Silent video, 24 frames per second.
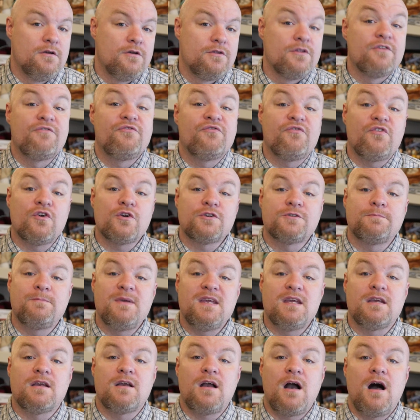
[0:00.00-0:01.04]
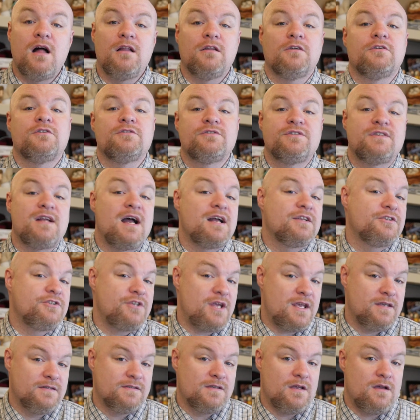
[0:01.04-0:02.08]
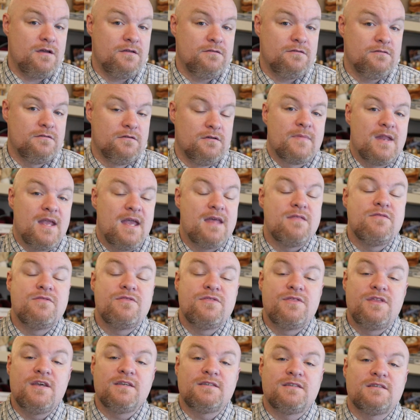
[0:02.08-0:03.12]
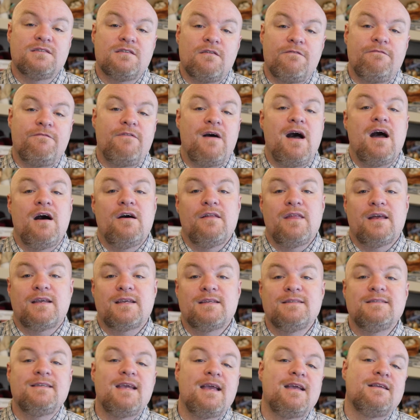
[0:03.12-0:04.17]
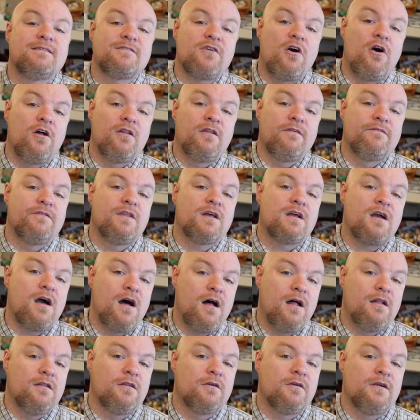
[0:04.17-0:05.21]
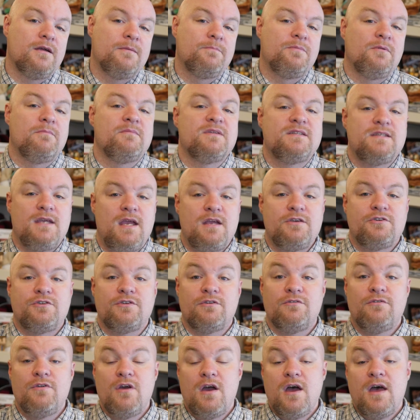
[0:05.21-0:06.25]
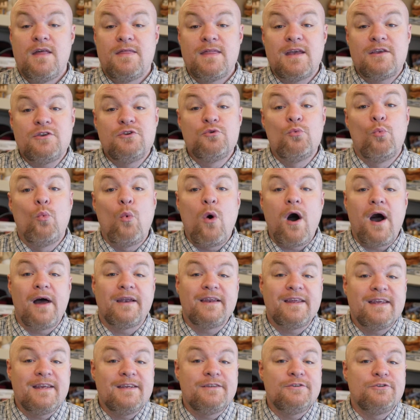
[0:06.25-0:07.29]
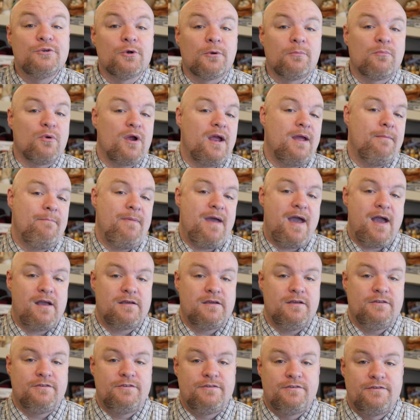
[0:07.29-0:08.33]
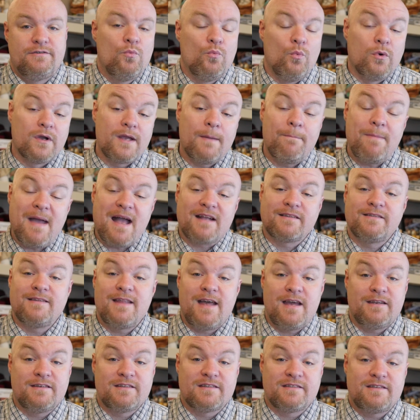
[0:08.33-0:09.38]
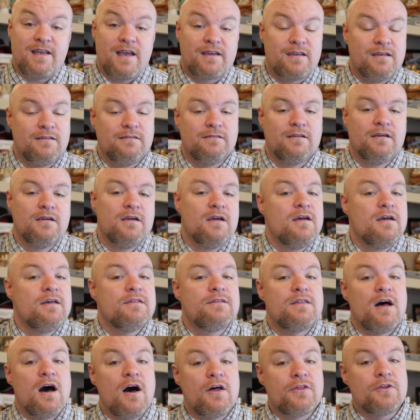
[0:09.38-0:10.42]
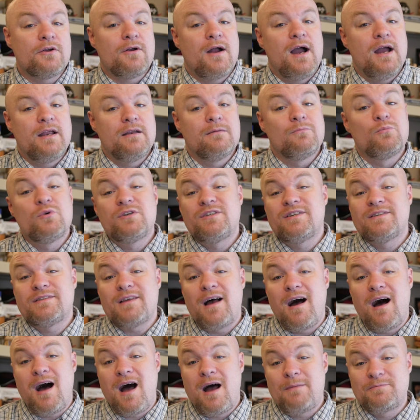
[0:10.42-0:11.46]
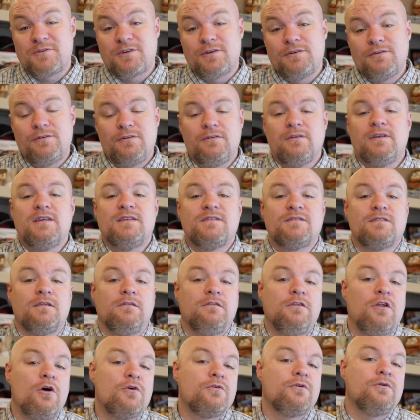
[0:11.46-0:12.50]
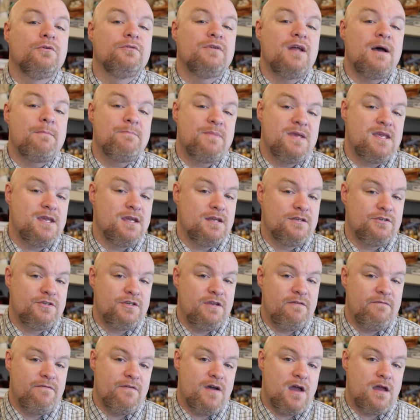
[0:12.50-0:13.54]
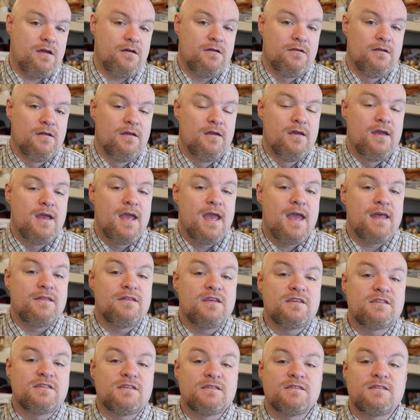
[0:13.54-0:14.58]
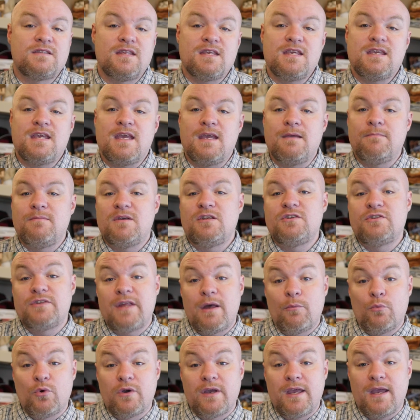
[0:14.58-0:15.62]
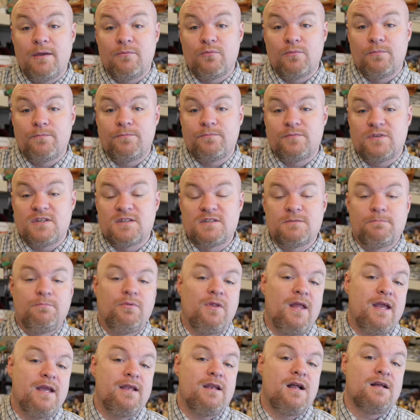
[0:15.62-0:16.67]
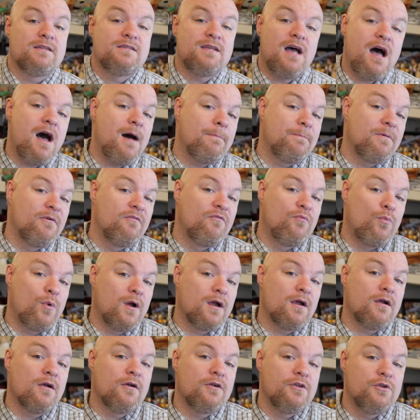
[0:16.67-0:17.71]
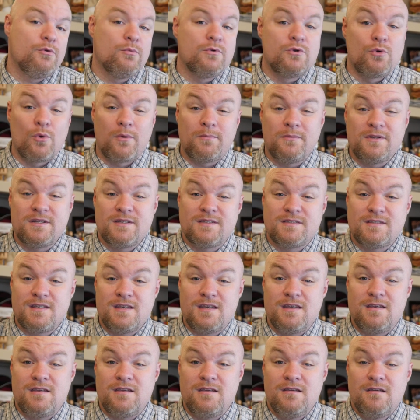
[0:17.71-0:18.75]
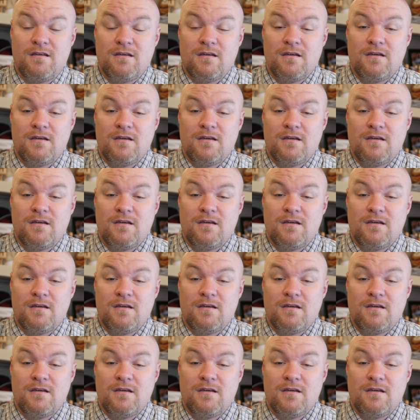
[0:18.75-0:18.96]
The first being colors.json, and this is a file that contains all of the color implementation that you want in your brand package. We'll get back to that in a second. The other item, which is optional, is the logo.png file, and this is the image that will get displayed on top of where you would normally see